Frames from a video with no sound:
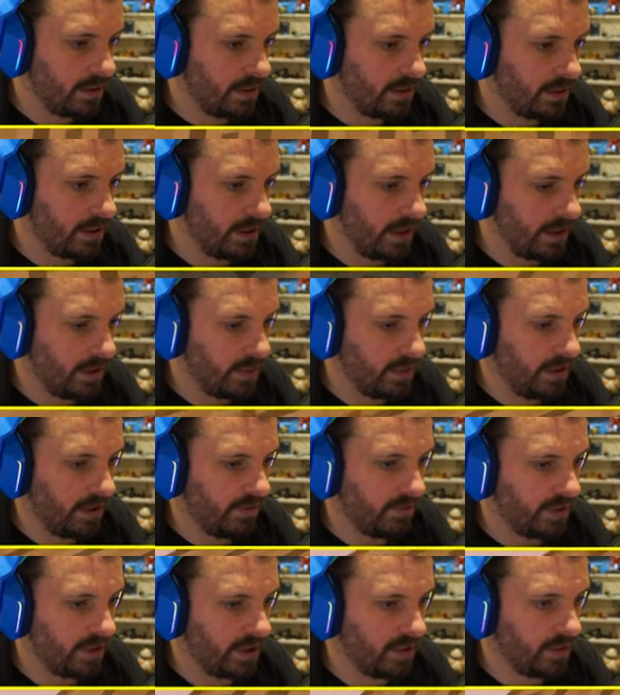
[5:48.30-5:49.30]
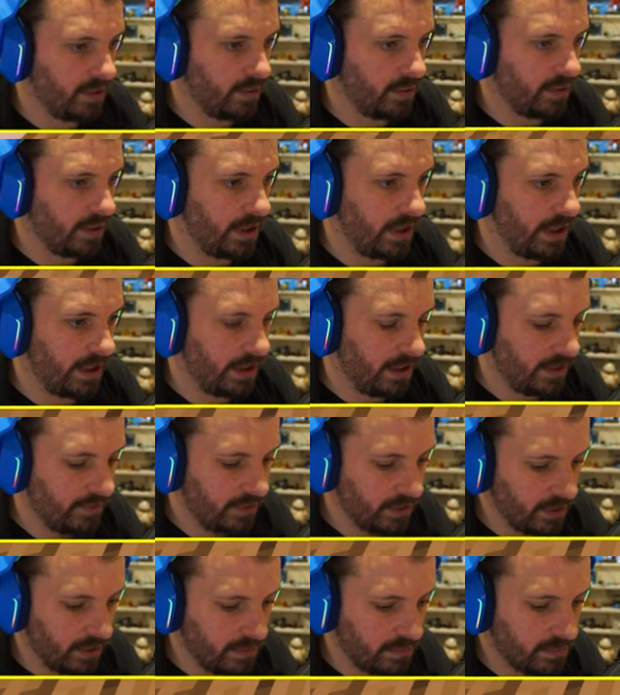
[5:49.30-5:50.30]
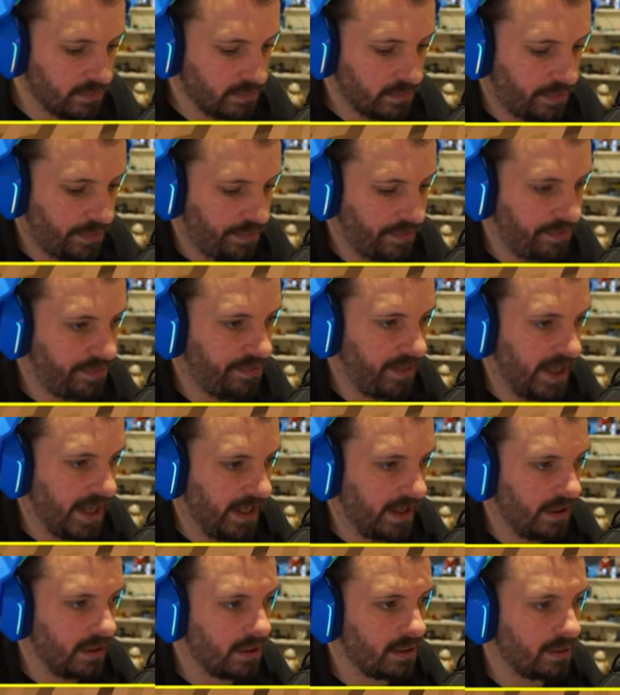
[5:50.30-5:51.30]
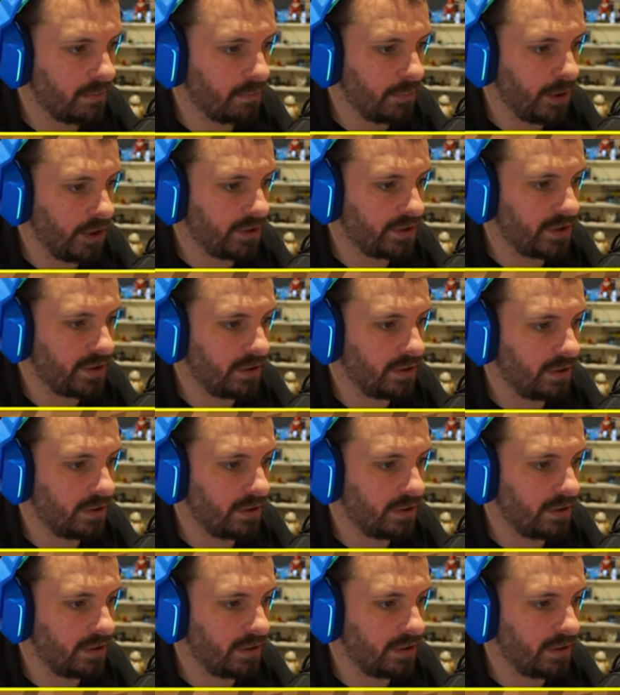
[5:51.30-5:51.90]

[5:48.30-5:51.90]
Now, if I do the light level thing mod,